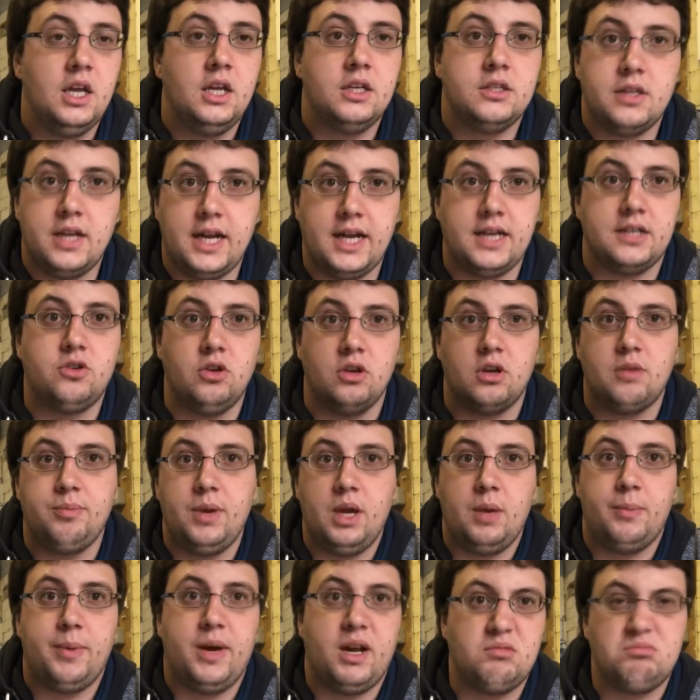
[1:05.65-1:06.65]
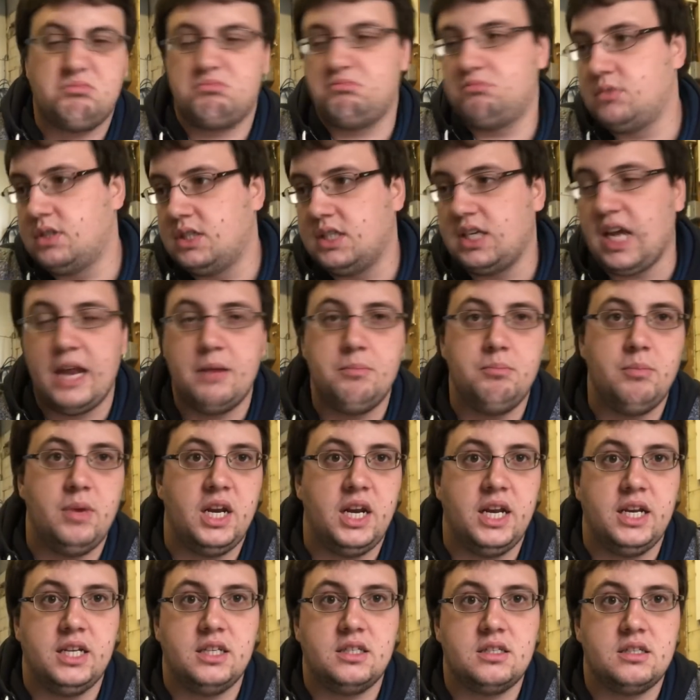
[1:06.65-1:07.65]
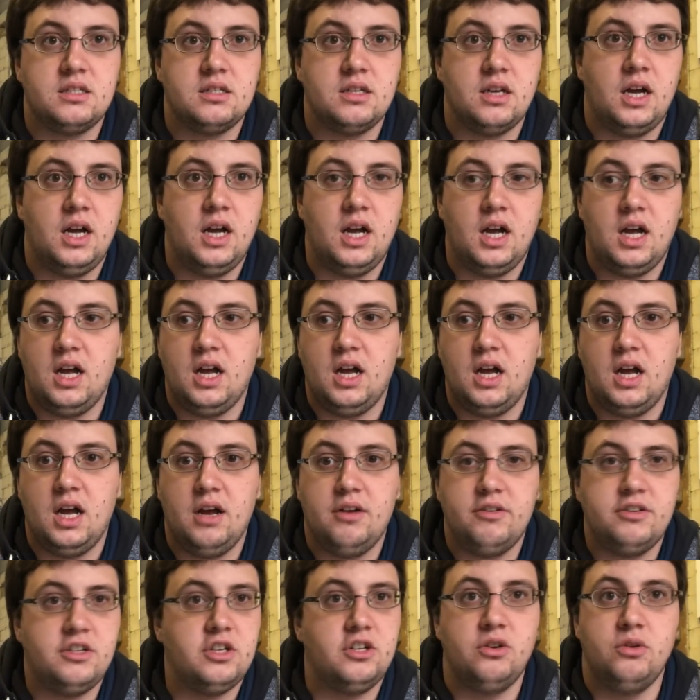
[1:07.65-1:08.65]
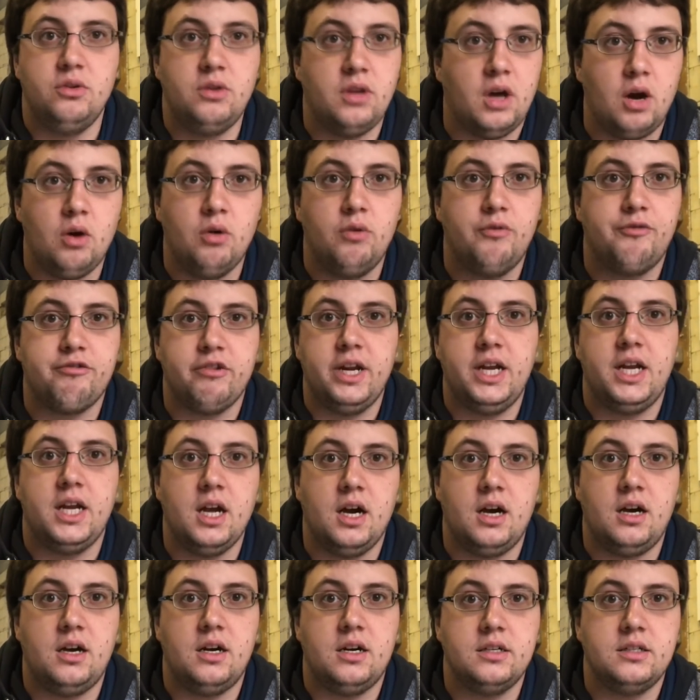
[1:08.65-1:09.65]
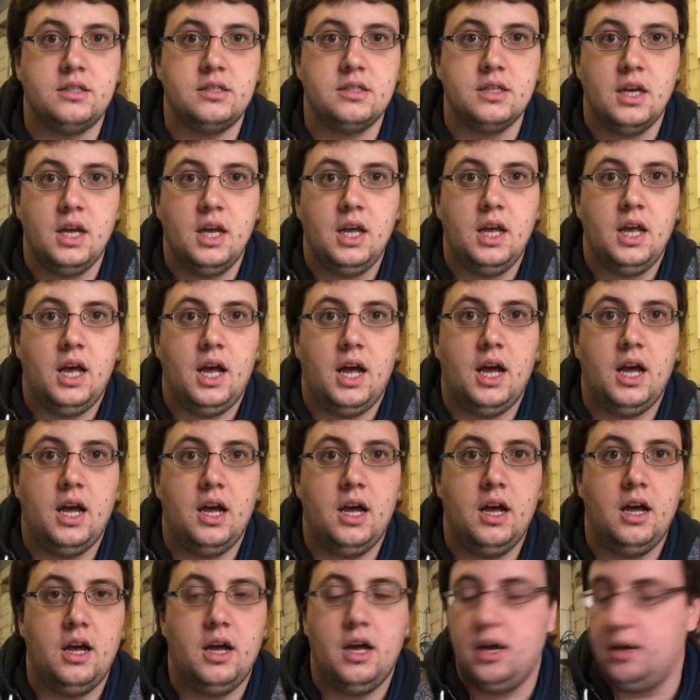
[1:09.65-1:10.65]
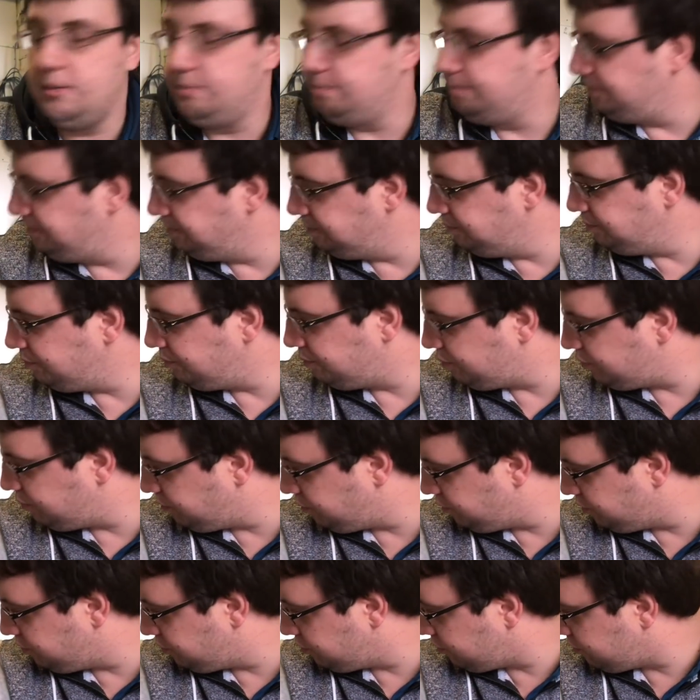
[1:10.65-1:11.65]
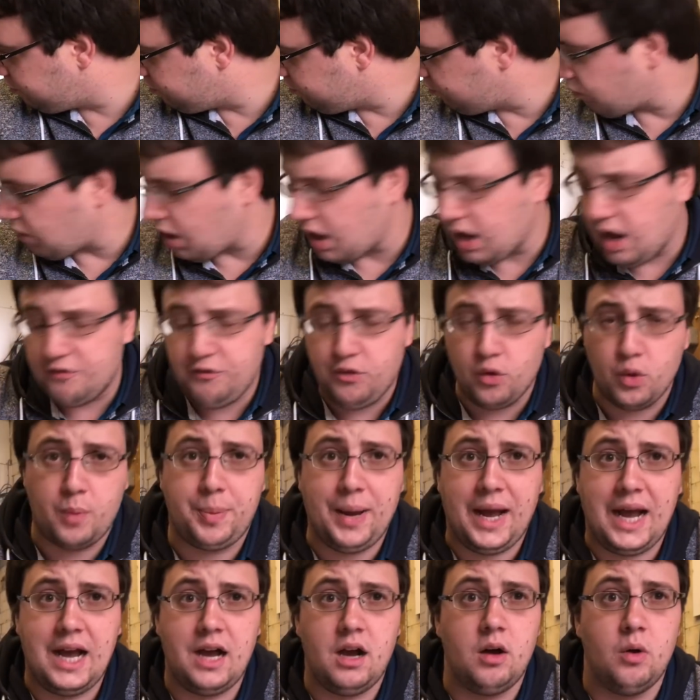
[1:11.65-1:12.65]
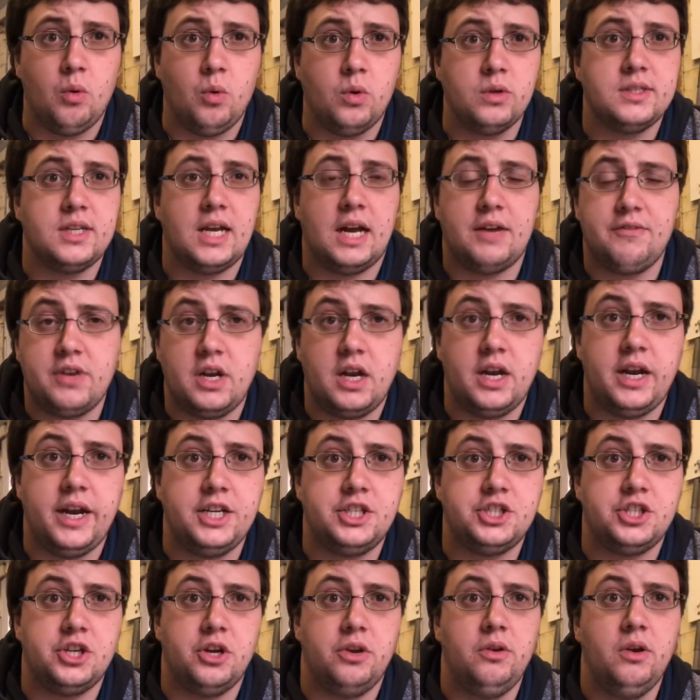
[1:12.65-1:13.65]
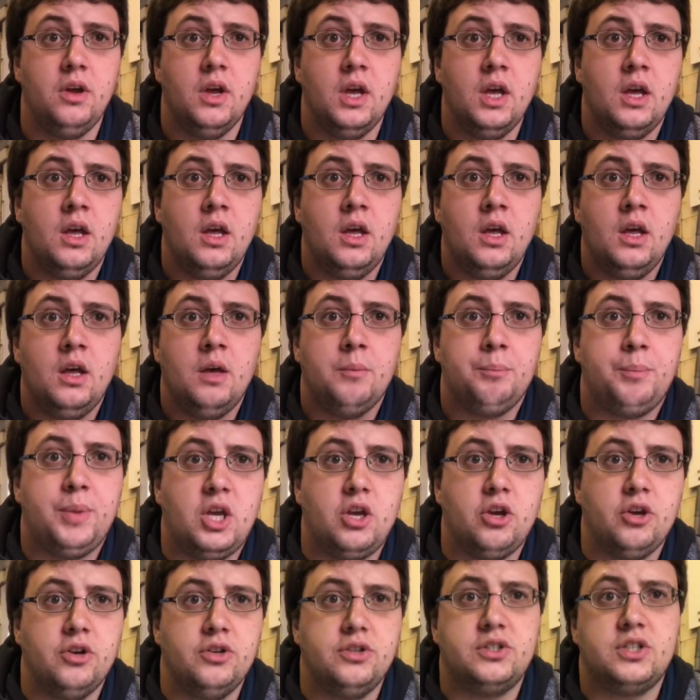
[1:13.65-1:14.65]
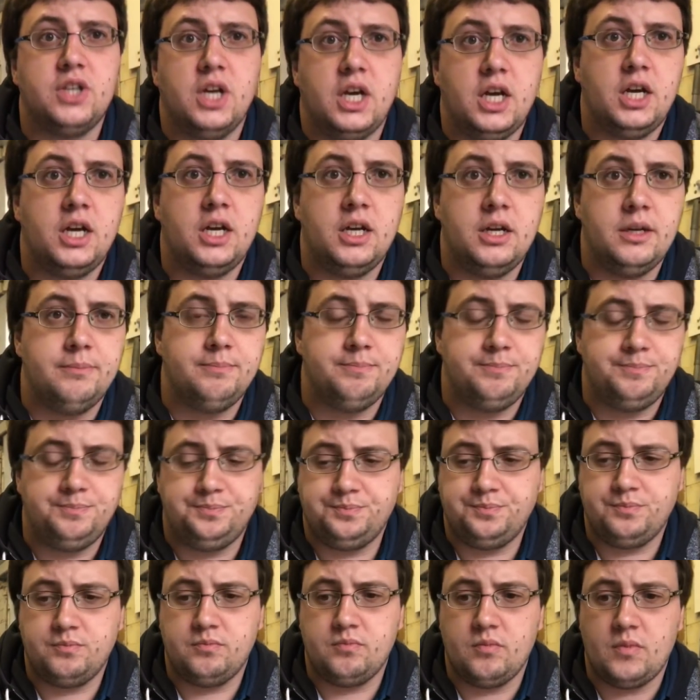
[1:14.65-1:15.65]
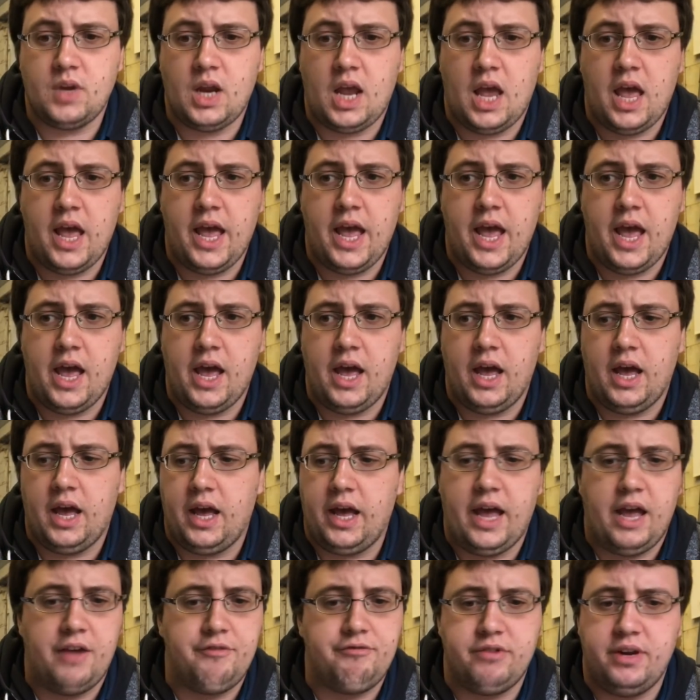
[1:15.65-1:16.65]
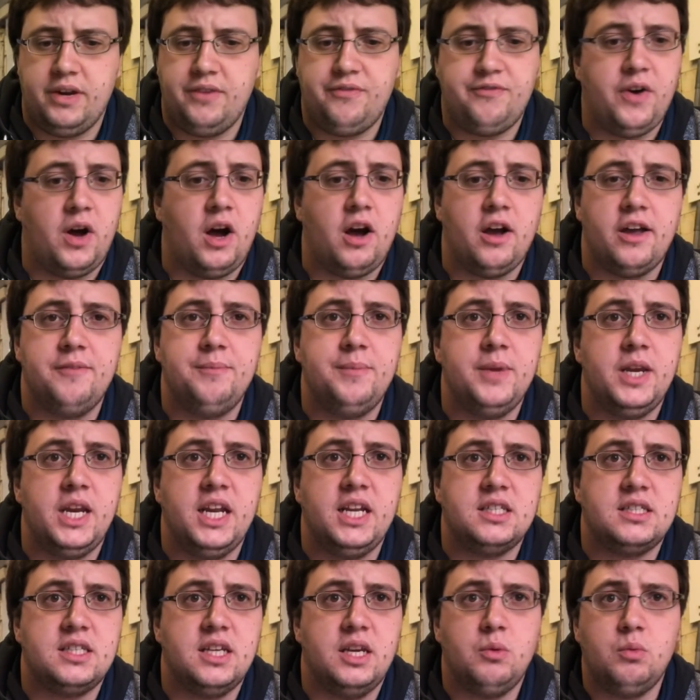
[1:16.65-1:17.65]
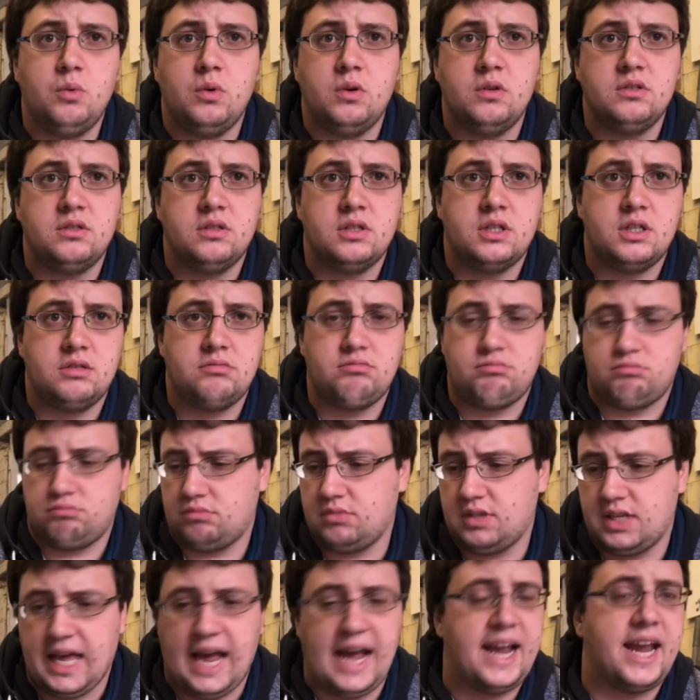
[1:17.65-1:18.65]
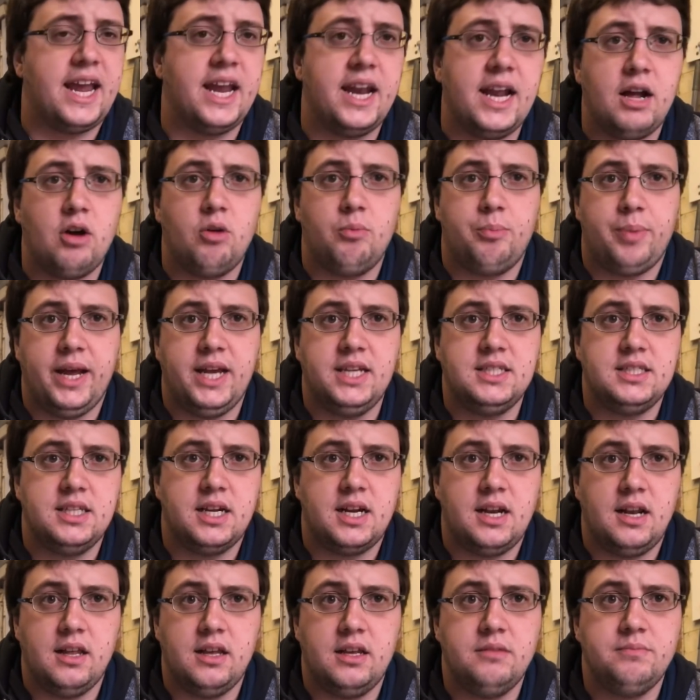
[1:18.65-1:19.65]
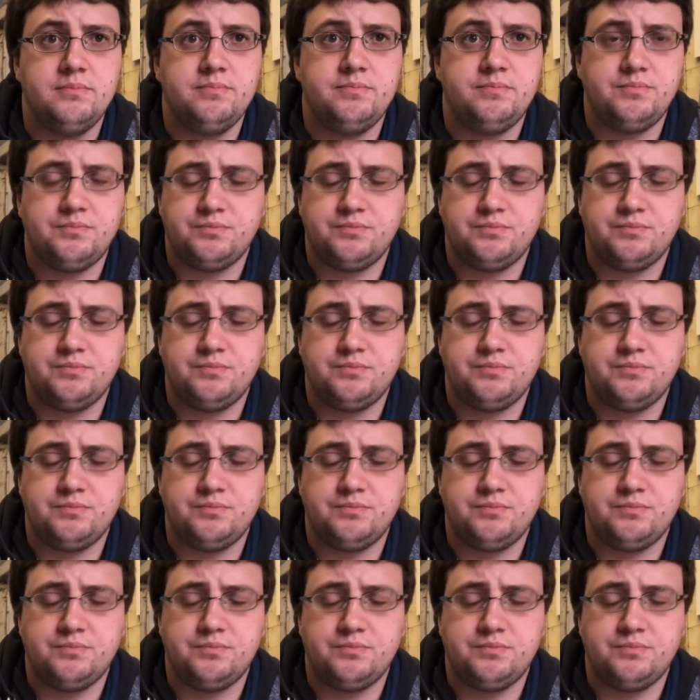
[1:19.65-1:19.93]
So that took me about 10 minutes uh, to do the whole three cards. Um, I thought the power was having an issue because um, every five minutes it was cacking out basically.